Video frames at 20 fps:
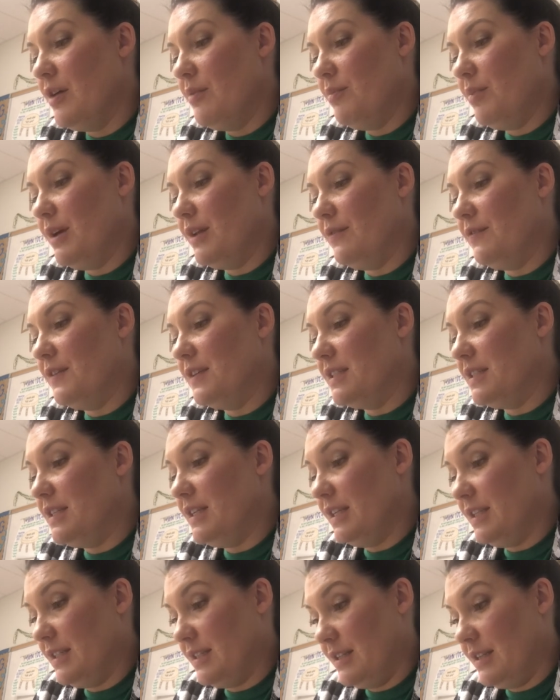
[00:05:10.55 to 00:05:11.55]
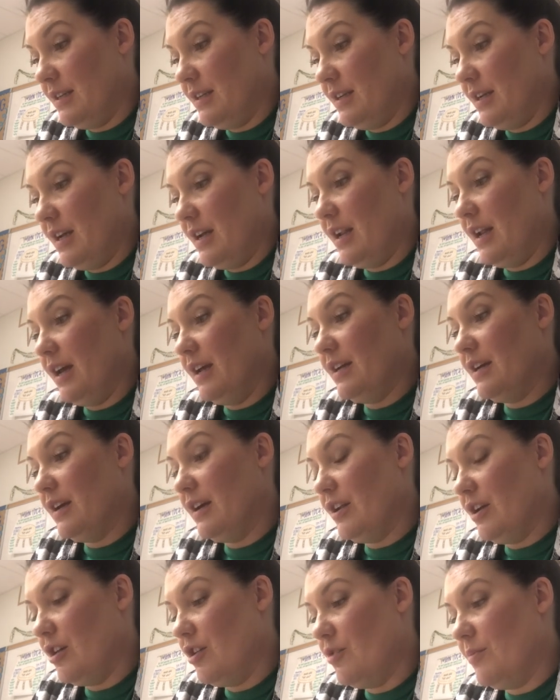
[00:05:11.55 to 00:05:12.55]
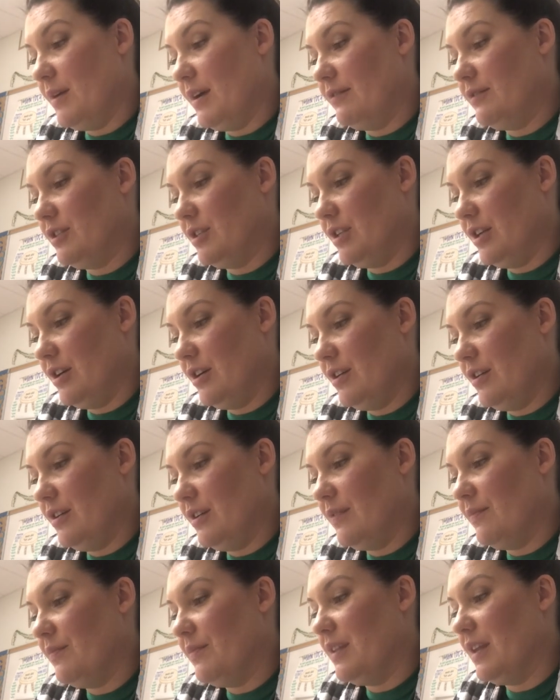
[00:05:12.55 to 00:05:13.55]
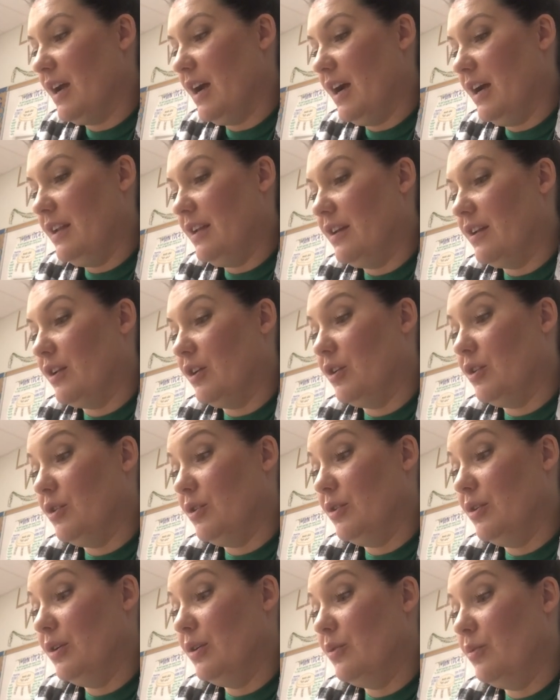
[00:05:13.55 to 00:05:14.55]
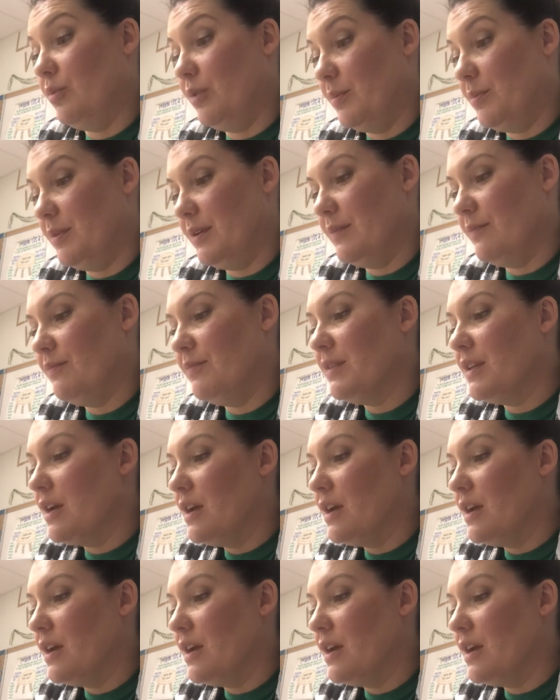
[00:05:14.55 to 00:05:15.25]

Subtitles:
but if it didn't and I got home after dark, I'd get a good whooping.